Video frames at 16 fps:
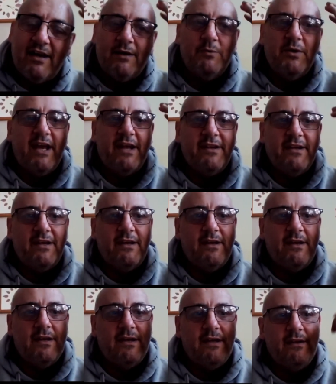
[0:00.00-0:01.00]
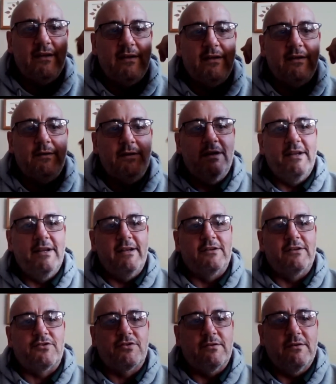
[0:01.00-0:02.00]
we had a
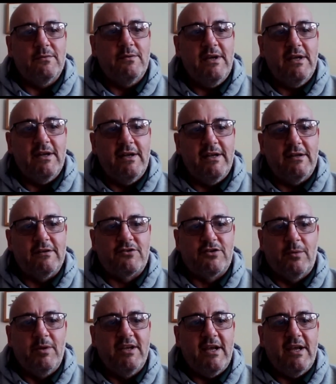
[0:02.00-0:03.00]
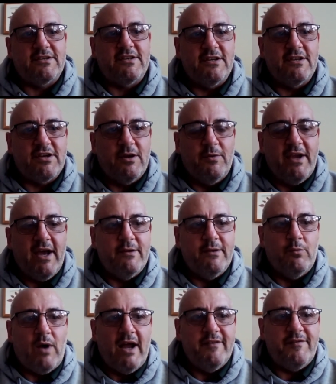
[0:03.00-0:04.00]
little trouble yesterday, so we had a
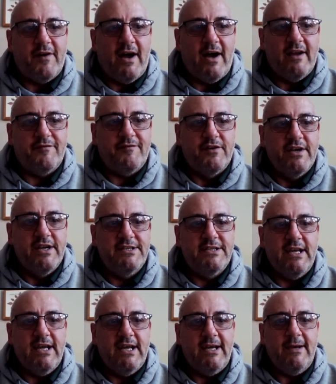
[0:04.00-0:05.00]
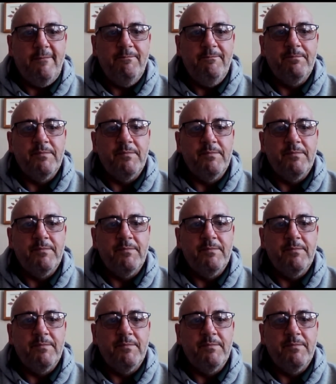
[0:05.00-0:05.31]
Wi-Fi 3-day,